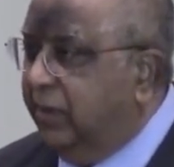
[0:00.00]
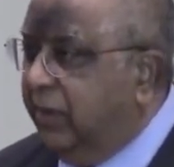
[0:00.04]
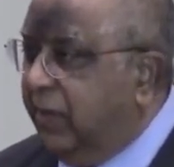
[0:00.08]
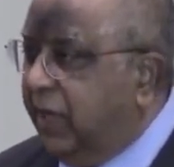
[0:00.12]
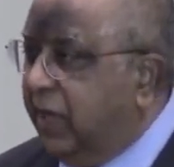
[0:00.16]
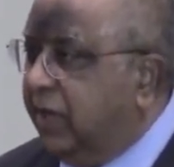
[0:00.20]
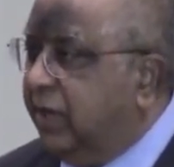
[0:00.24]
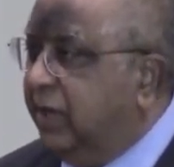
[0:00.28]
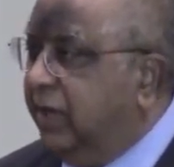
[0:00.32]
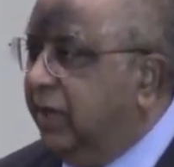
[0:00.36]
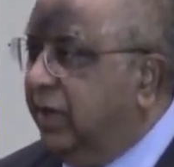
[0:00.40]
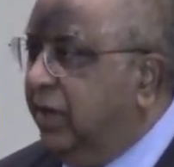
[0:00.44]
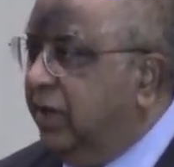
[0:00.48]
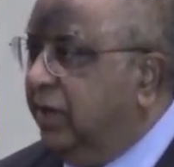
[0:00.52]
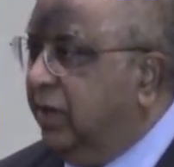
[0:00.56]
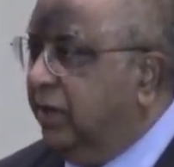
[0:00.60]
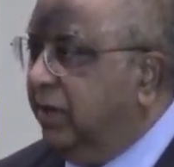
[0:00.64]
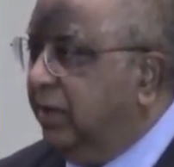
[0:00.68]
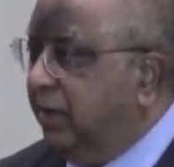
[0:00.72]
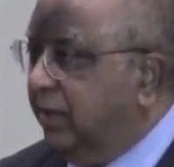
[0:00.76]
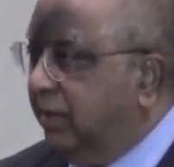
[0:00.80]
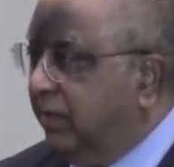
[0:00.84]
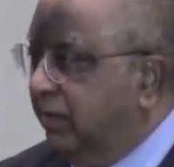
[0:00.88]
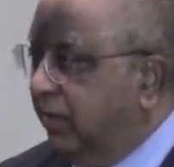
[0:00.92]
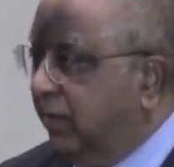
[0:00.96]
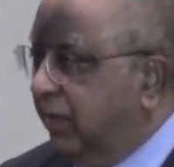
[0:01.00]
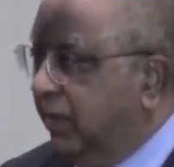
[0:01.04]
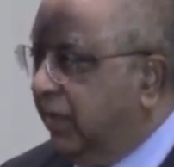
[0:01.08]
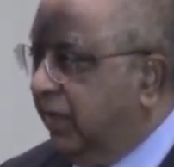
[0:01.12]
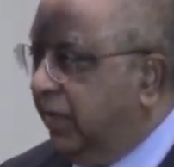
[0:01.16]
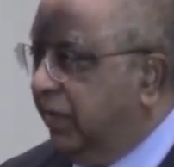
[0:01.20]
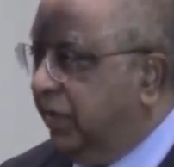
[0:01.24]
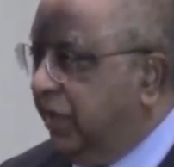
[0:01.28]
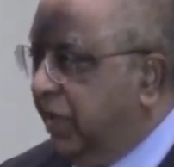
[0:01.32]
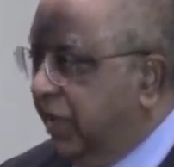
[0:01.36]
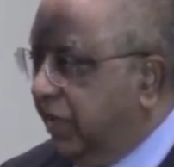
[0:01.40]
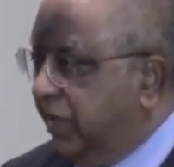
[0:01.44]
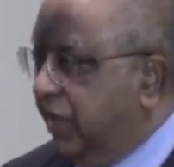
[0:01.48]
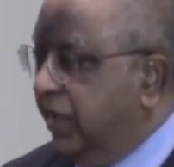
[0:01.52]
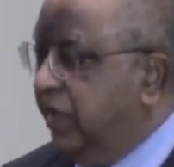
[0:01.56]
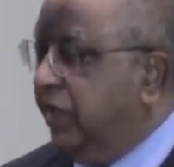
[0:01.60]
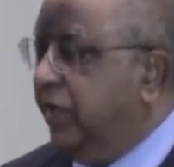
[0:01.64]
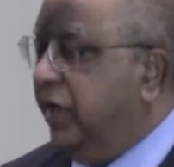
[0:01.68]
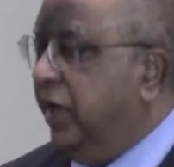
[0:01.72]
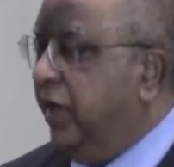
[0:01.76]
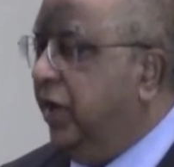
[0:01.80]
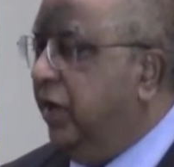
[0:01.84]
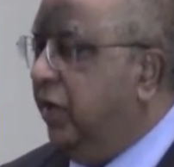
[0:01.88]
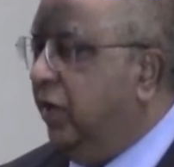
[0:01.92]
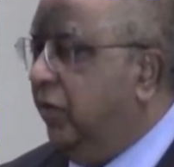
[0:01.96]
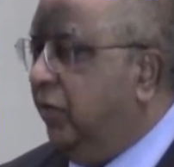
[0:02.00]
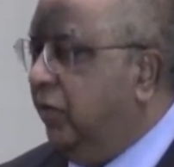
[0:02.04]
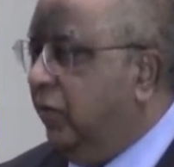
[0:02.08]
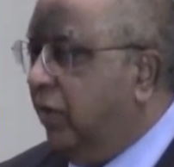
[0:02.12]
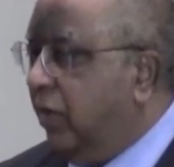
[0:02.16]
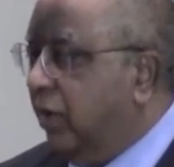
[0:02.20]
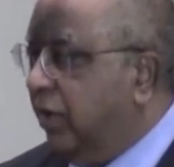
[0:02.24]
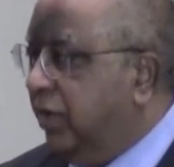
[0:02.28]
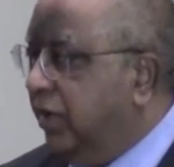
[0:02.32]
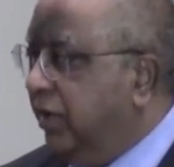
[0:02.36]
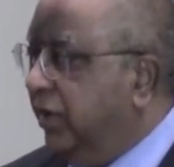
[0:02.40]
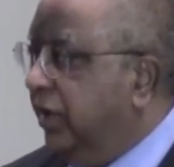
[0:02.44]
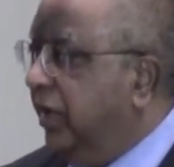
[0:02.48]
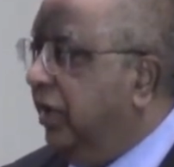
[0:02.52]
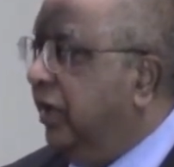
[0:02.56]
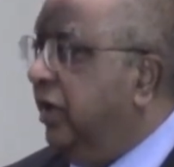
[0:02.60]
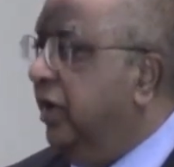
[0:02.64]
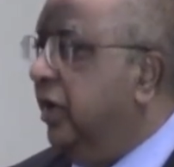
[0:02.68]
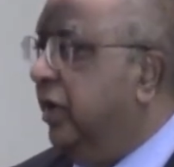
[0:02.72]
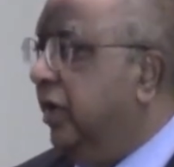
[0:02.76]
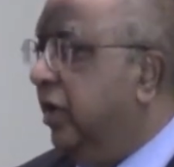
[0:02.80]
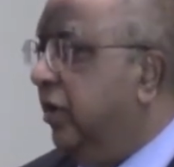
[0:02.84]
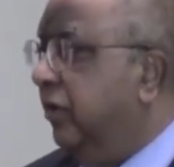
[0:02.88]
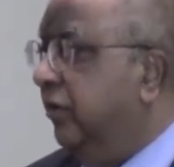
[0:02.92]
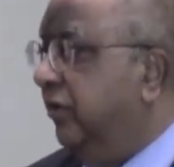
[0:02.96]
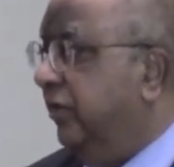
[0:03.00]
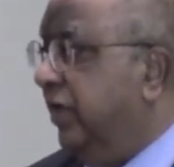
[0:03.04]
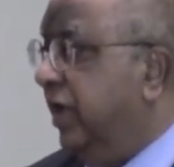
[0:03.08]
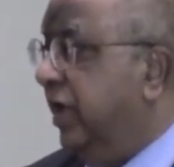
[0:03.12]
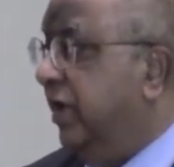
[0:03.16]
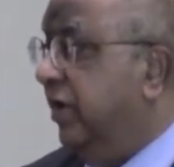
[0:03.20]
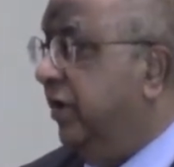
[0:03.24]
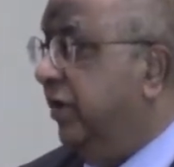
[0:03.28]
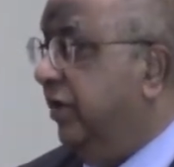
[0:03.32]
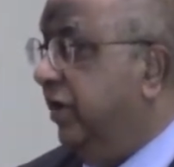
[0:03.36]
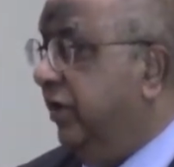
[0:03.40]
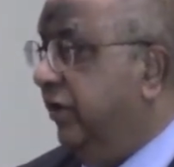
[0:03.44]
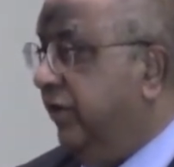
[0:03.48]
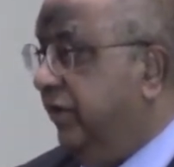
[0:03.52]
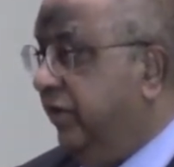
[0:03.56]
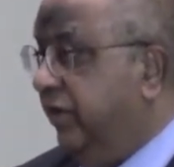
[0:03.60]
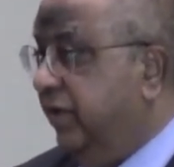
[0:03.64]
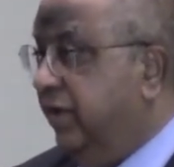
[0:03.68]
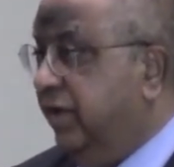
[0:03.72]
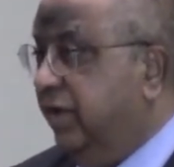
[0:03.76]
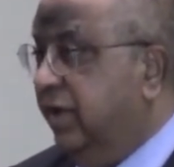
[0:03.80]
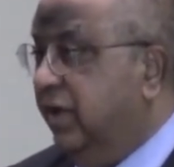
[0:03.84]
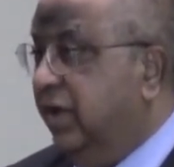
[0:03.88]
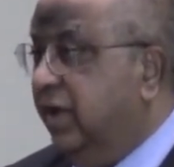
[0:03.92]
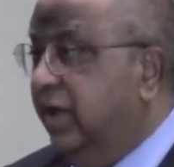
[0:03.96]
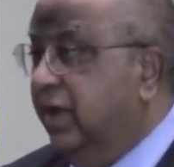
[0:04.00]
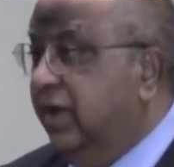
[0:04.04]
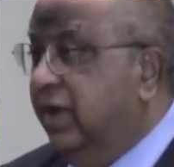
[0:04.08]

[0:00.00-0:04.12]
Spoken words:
but taking care of water, taking care of sanitation